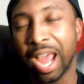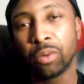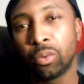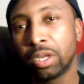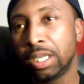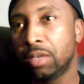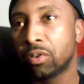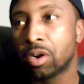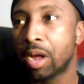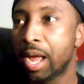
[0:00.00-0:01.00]
didn't want to leave
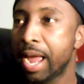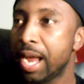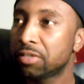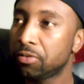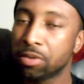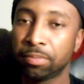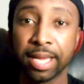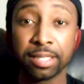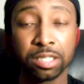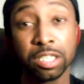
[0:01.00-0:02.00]
her. I asked for her
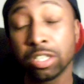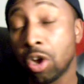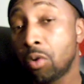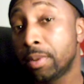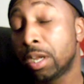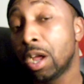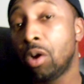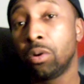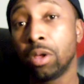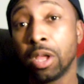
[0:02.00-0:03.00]
blessing. She told me to
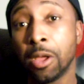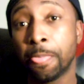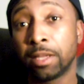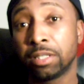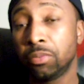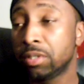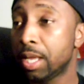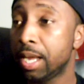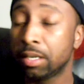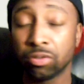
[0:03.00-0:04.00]
go. She was
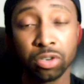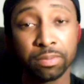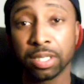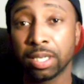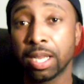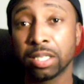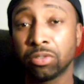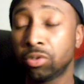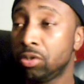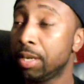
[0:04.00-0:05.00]
like,
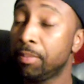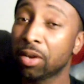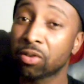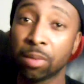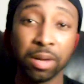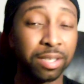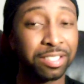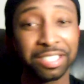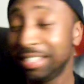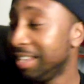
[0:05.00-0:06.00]
that's what she. And my grandma,
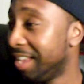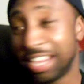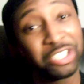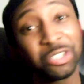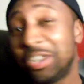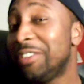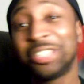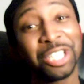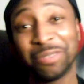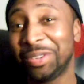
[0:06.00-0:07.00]
she don't never
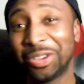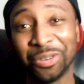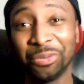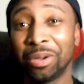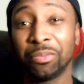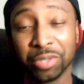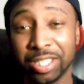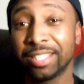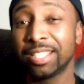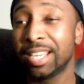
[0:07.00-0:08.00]
tell me to go nowhere. When
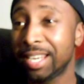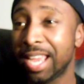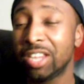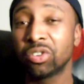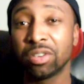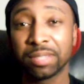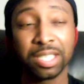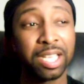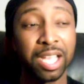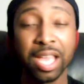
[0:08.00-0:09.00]
she said that,
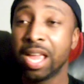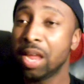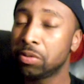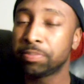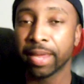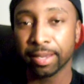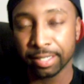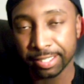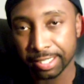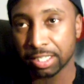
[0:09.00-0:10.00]
it was making
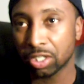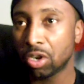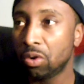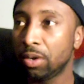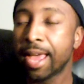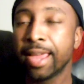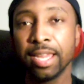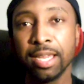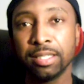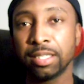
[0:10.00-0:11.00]
the decision a whole lot
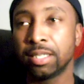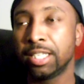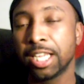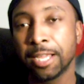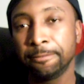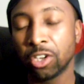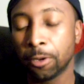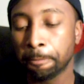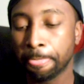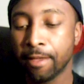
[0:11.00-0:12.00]
easier. Then
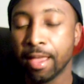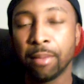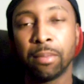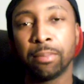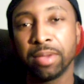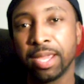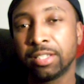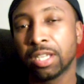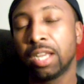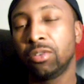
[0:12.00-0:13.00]
my
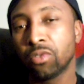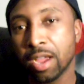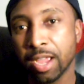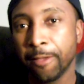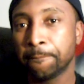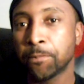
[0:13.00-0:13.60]
man Johnny Ryan,